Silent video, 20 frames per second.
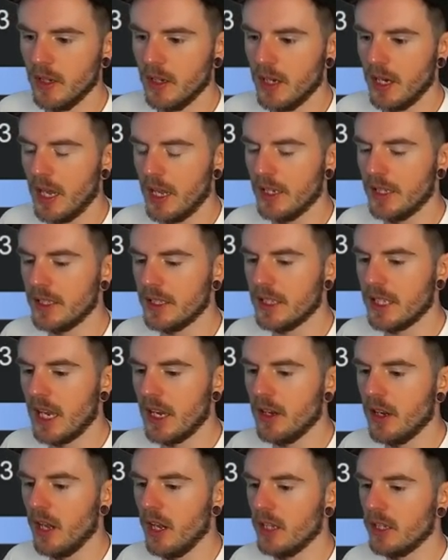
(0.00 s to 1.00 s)
Yeah, this is $10,
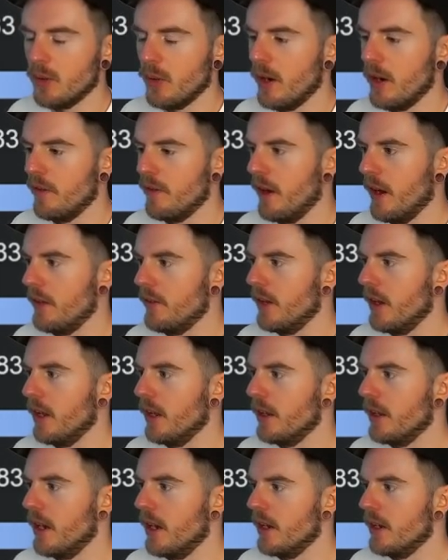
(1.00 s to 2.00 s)
$25.
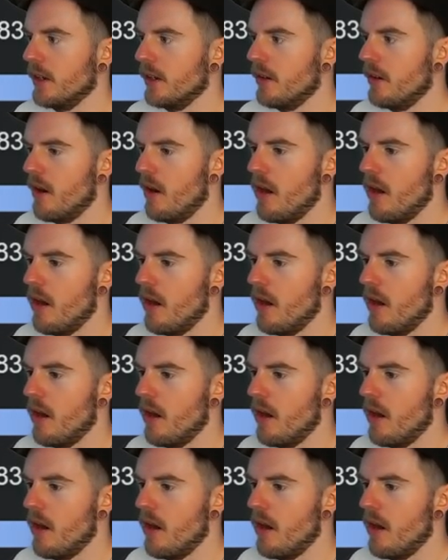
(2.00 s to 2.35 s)
Yeah, yeah.